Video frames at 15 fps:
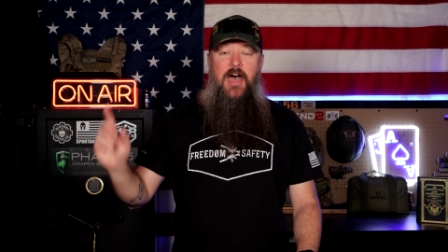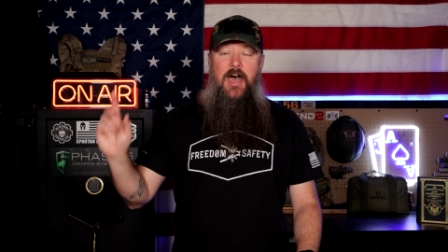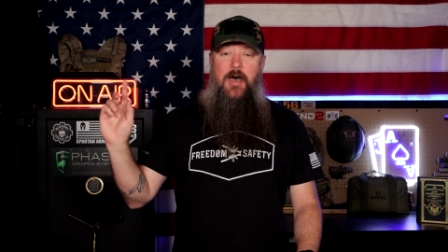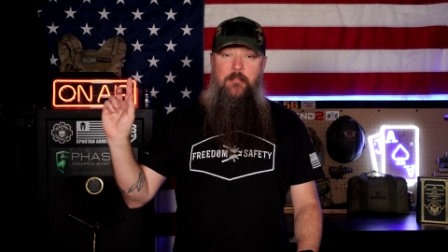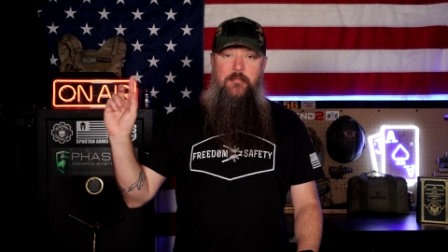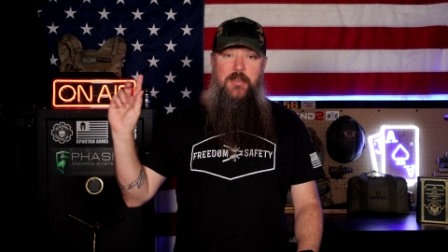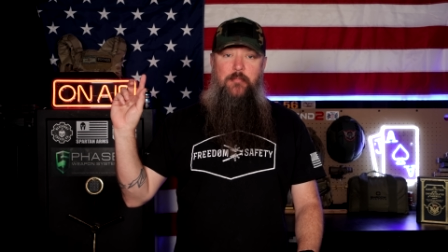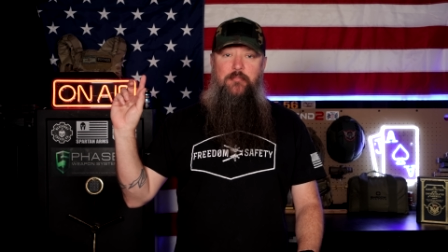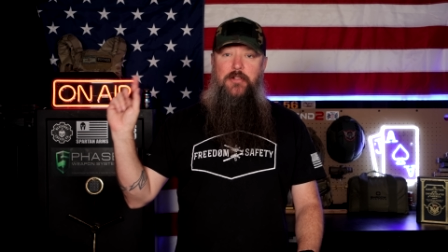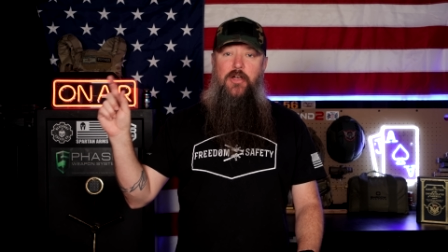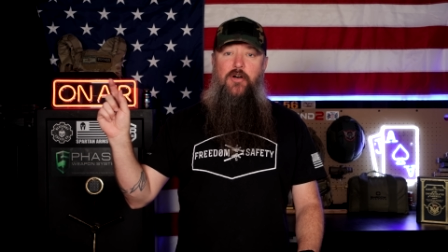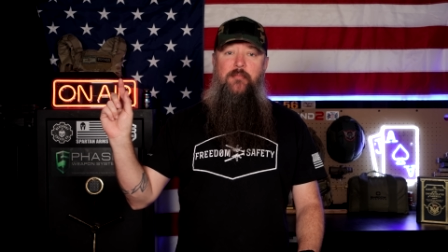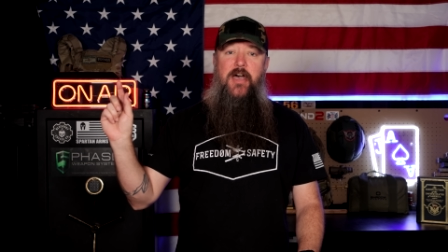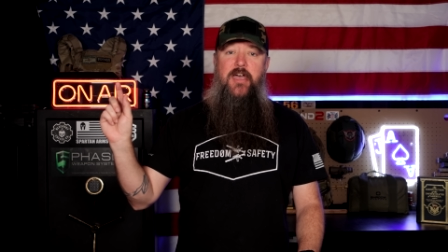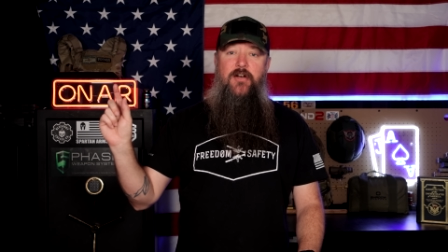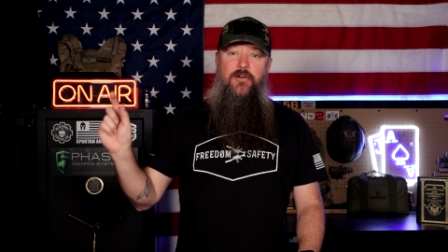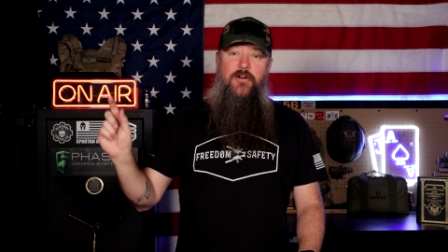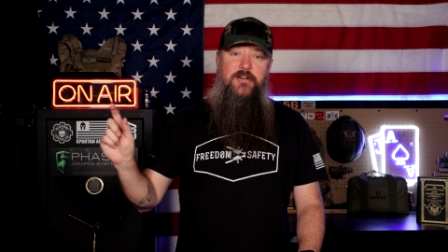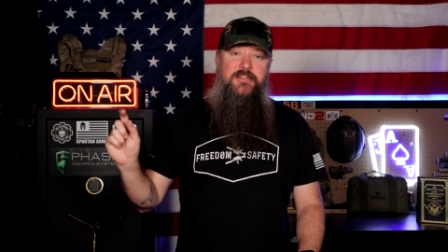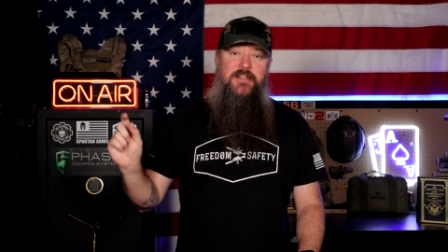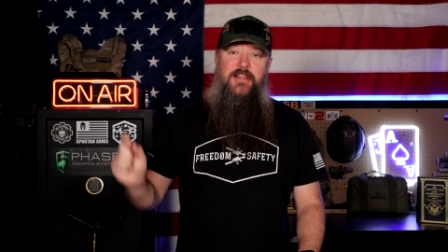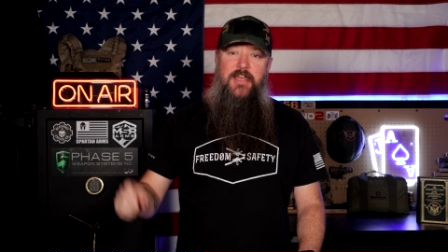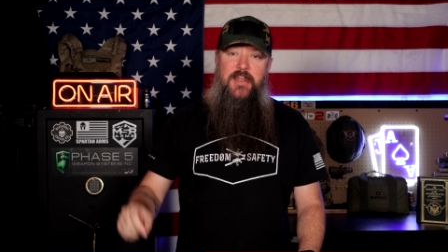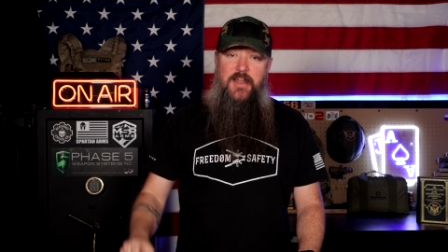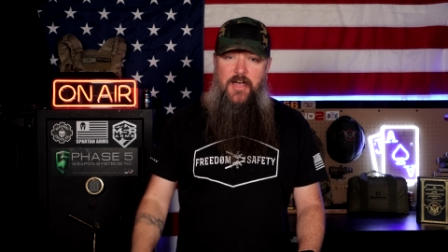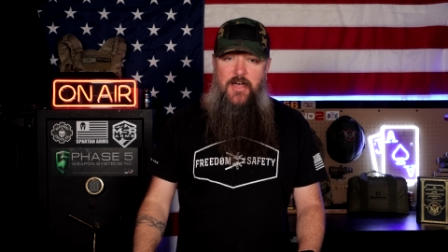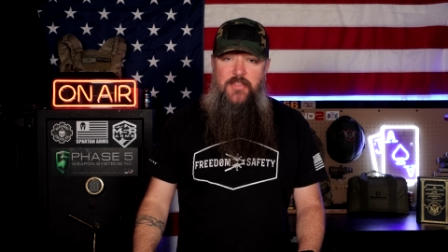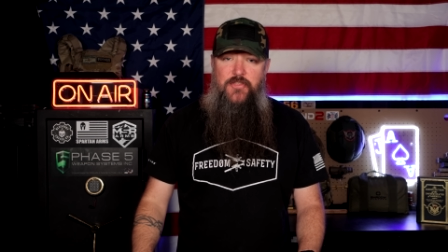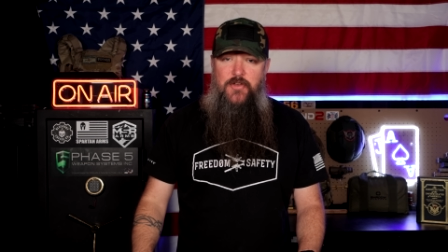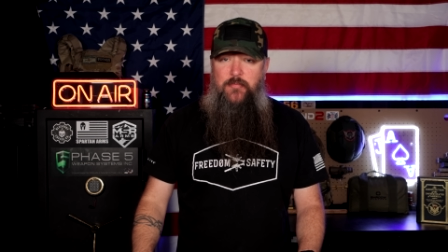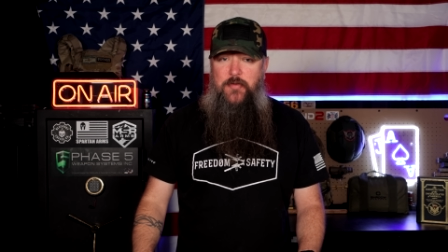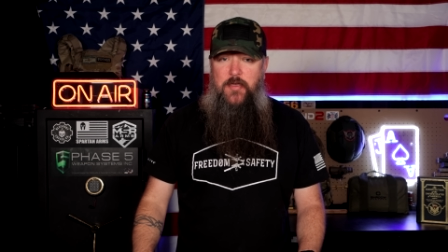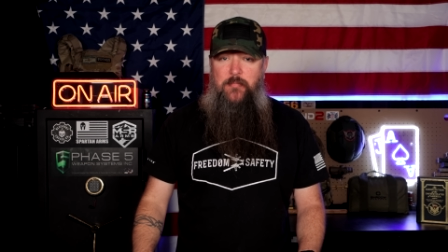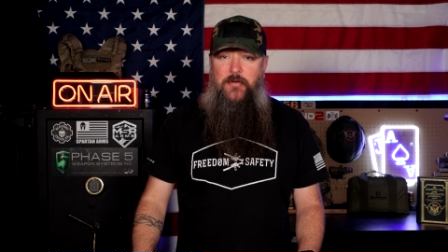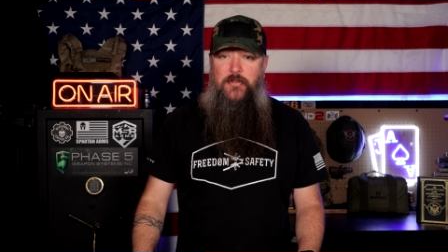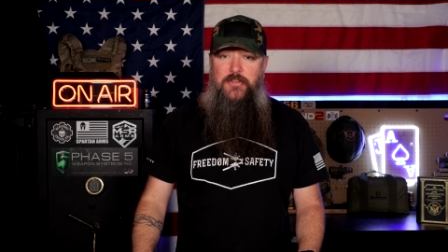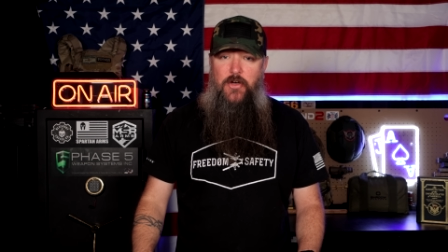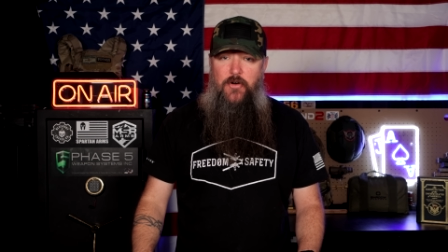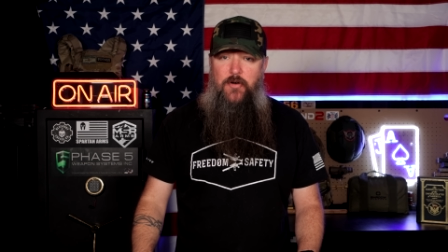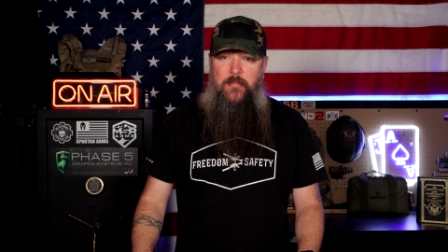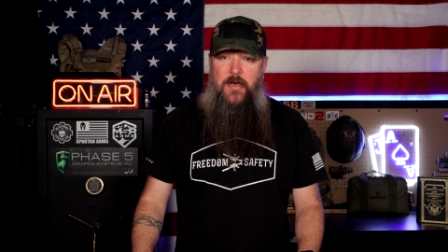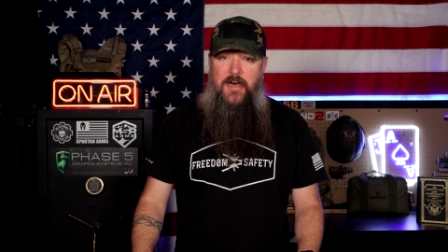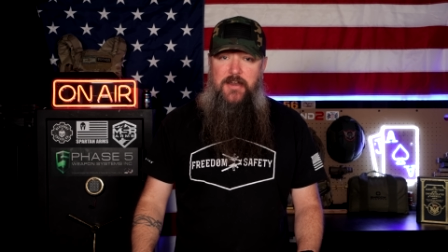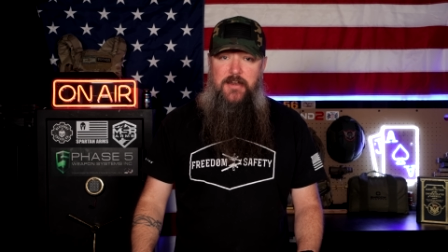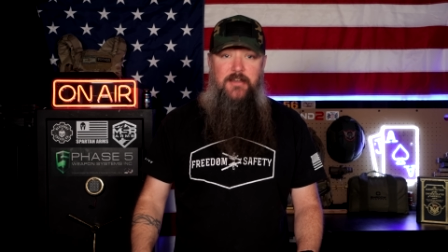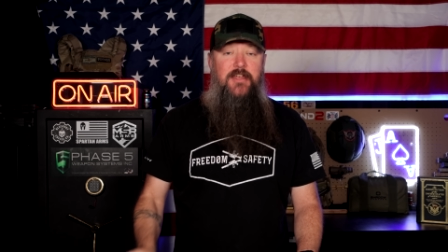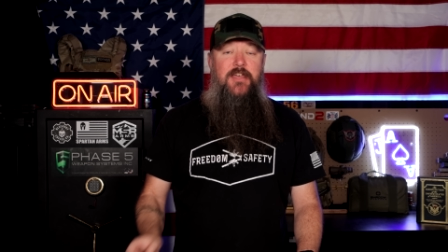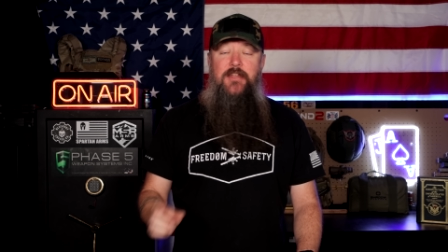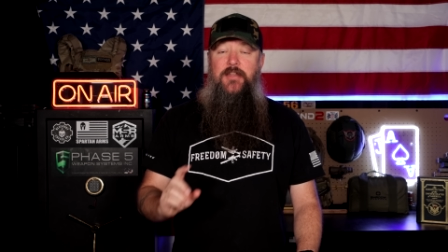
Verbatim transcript: I'm going to blow my horn to let other people know about it.